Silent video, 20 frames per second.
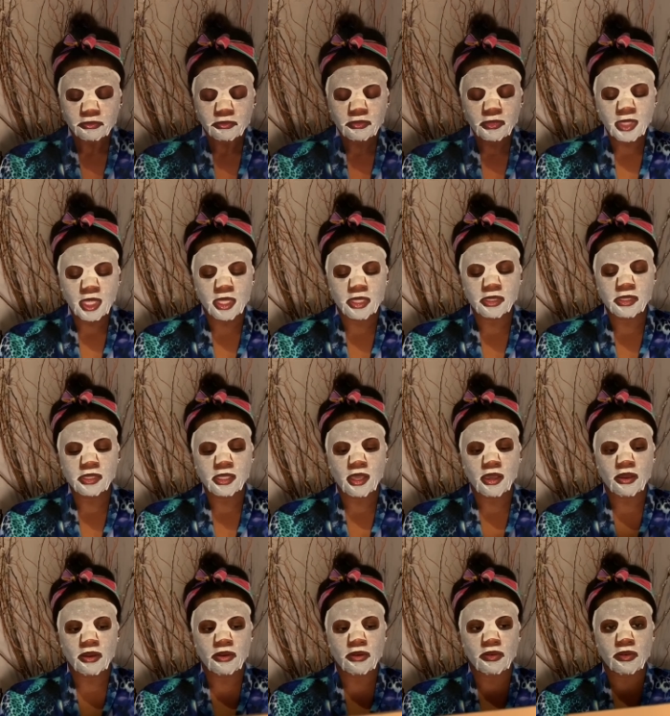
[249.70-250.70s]
And
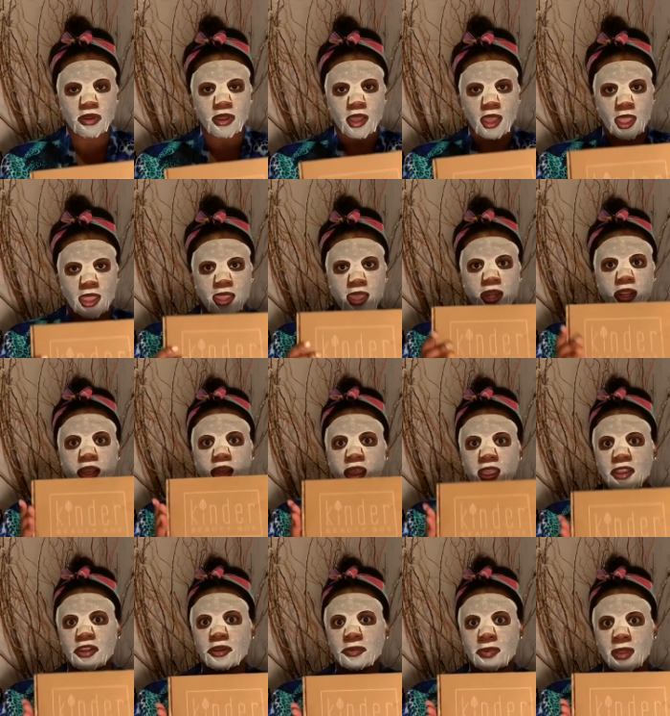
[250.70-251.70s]
so I got a
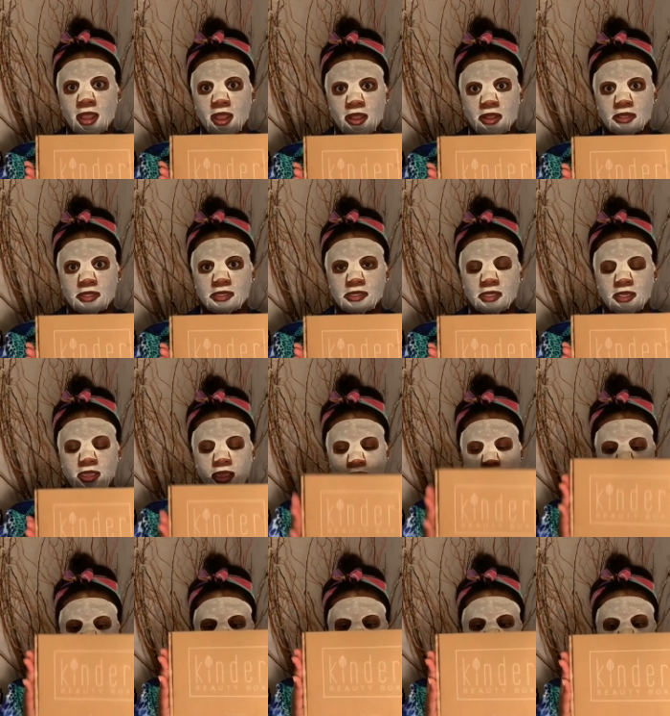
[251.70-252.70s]
Kinder box,
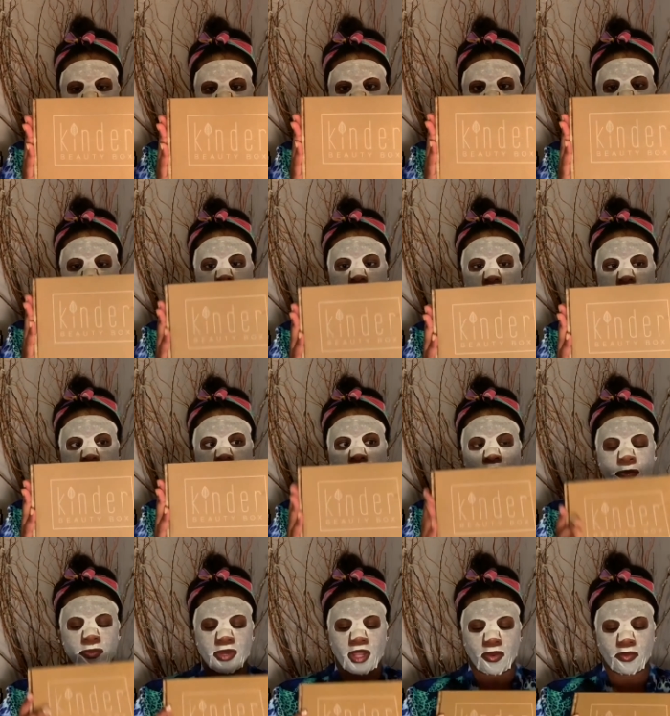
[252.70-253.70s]
and I want to
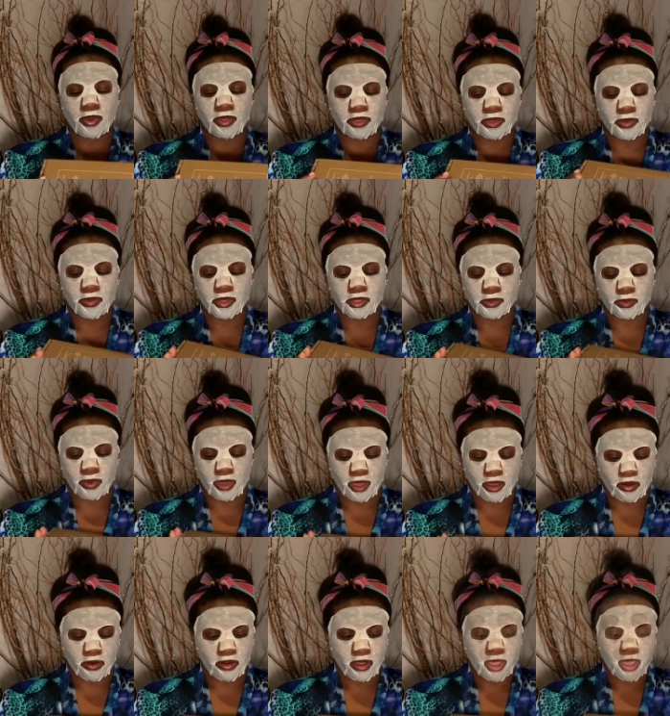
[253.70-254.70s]
open it with you as
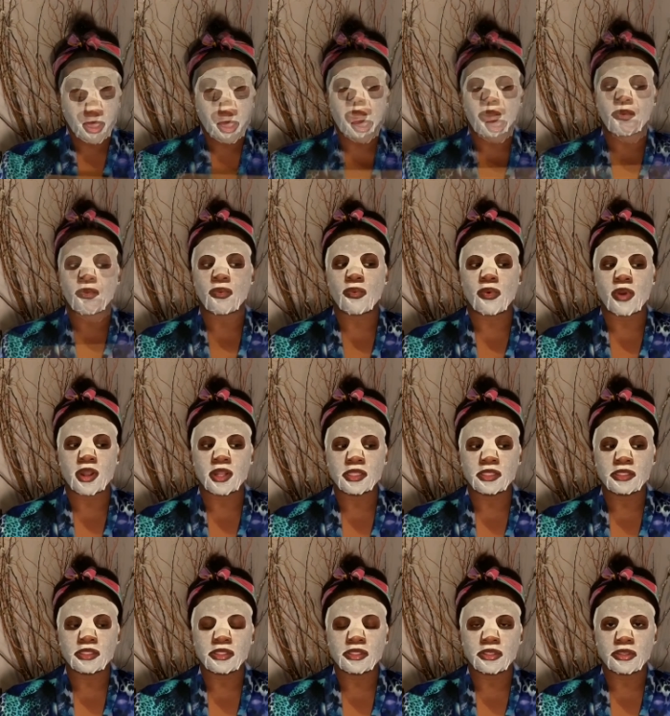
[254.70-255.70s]
well. I want
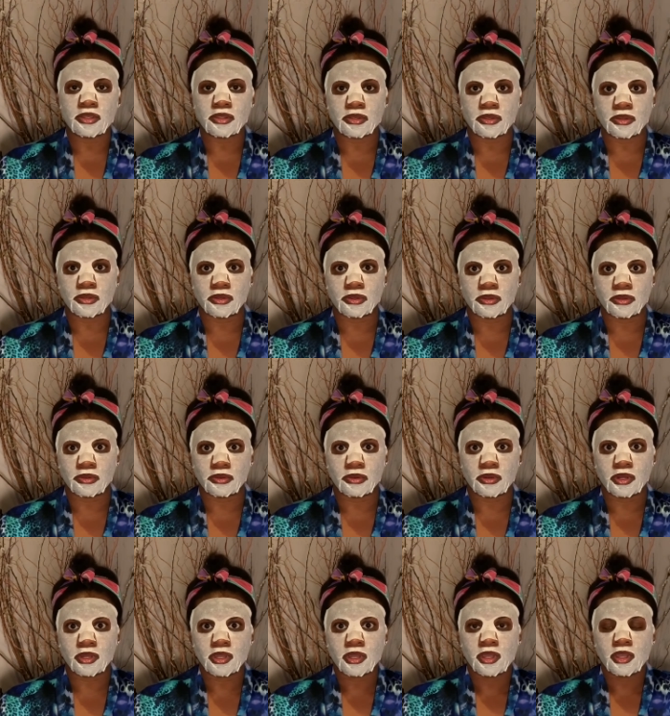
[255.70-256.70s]
to
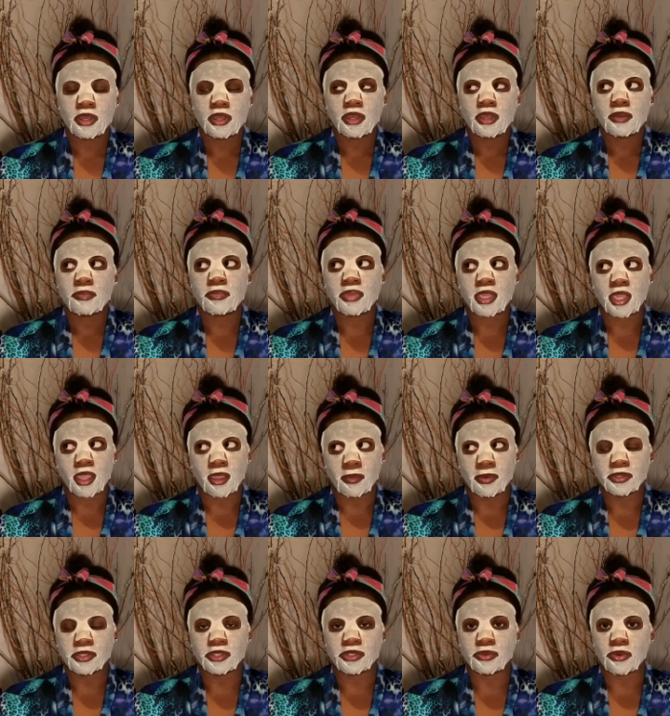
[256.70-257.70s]
be
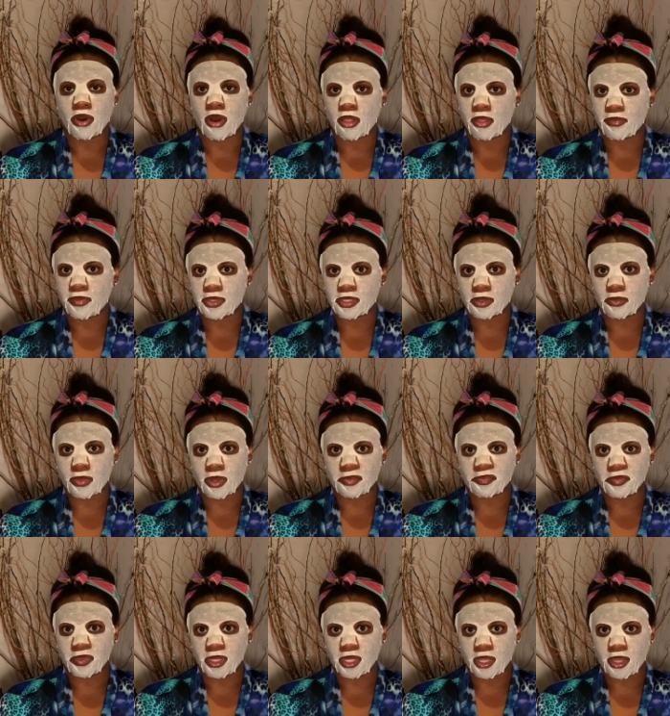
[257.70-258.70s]
able to do all of this in one
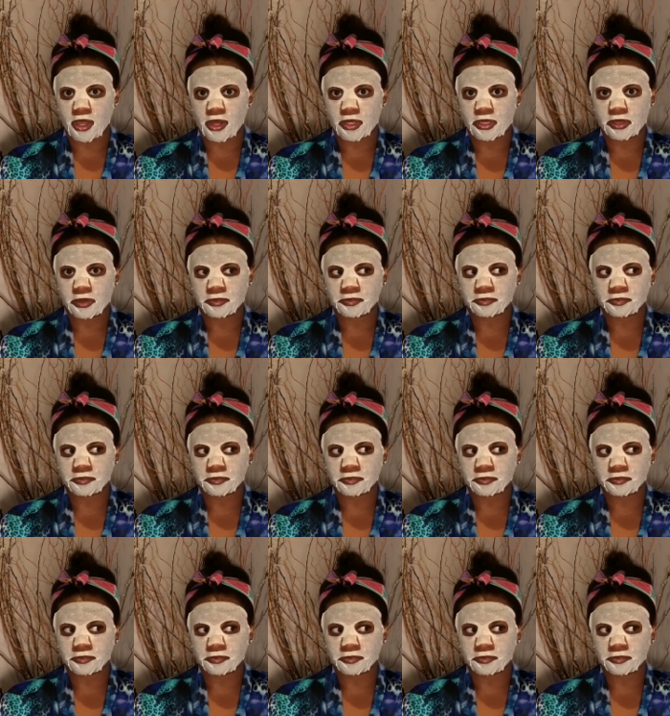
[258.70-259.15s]
video.